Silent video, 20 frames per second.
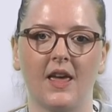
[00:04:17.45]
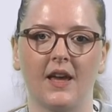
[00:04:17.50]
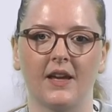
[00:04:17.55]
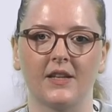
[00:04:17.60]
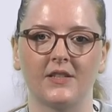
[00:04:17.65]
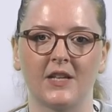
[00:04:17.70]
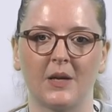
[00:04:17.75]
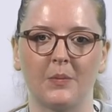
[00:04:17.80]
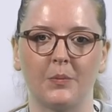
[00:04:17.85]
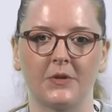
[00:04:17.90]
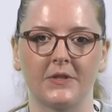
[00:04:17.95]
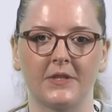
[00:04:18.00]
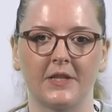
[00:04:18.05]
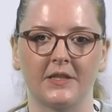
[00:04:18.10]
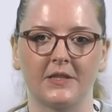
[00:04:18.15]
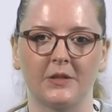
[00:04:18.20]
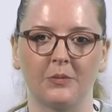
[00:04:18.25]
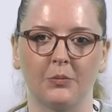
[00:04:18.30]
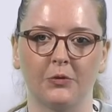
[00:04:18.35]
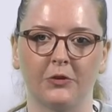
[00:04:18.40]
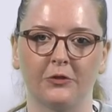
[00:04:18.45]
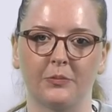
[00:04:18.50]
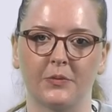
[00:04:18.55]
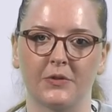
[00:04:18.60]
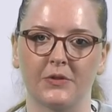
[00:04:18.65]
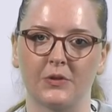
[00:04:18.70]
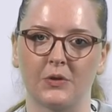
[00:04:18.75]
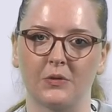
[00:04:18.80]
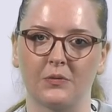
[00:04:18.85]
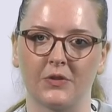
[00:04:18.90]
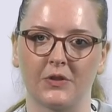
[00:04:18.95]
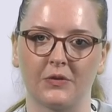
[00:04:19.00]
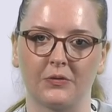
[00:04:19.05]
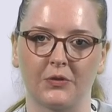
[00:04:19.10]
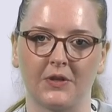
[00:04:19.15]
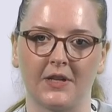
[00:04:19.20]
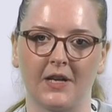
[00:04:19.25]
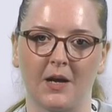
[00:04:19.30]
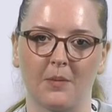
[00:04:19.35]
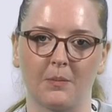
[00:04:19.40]
a 10% improvement over the
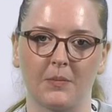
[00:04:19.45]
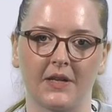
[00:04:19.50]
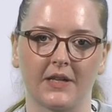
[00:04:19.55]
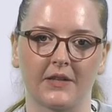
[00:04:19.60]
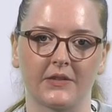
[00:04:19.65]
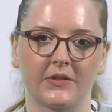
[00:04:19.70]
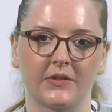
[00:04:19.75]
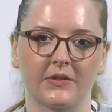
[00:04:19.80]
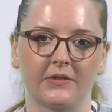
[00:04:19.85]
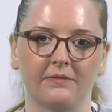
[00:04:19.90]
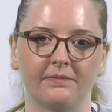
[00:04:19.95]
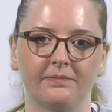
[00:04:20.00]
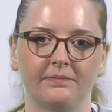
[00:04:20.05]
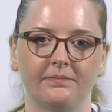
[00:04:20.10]
free complex.